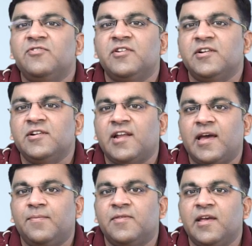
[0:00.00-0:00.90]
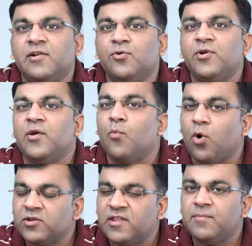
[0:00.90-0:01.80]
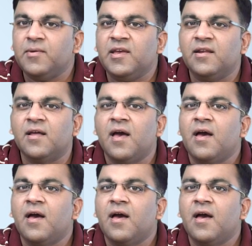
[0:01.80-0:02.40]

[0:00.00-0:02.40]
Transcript: return types, including what they mean,